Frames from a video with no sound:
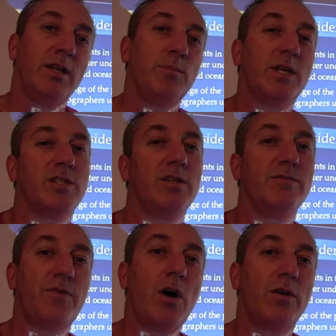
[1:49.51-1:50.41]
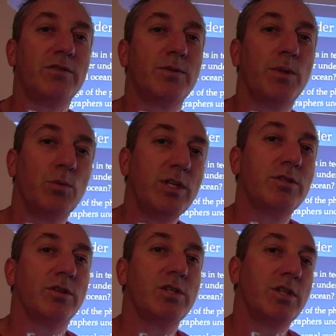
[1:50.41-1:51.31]
because it involves some of the
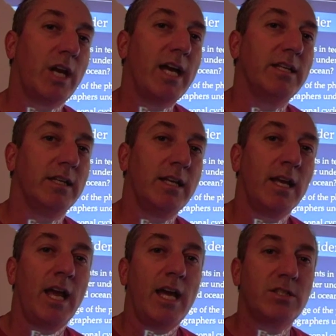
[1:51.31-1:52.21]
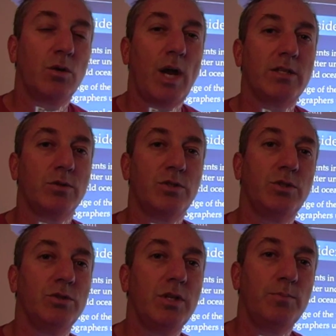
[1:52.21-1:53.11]
research that I did as a graduate
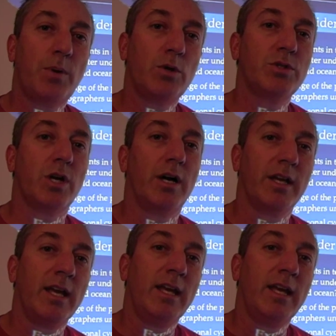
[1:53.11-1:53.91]
student and postdoc